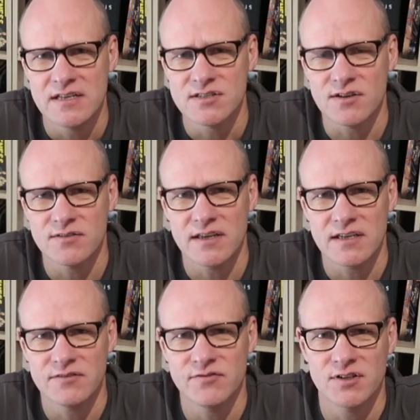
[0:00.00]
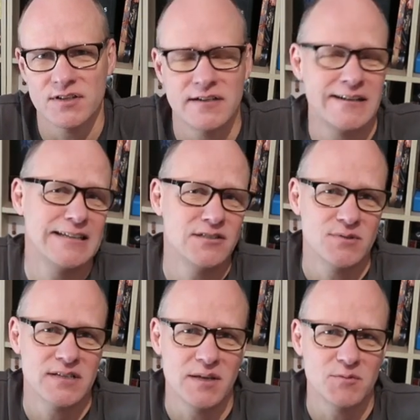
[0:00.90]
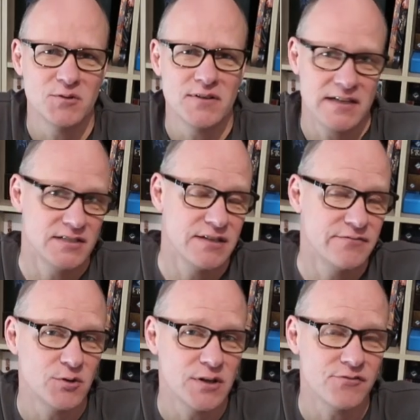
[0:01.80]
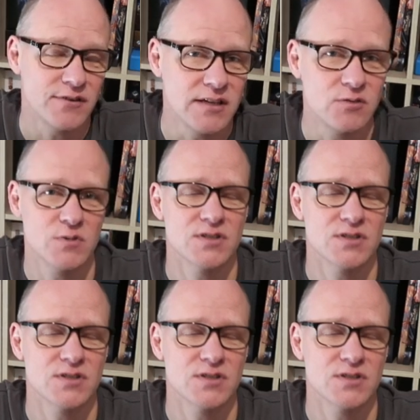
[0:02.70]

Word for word: So they converted it into a game called AT43,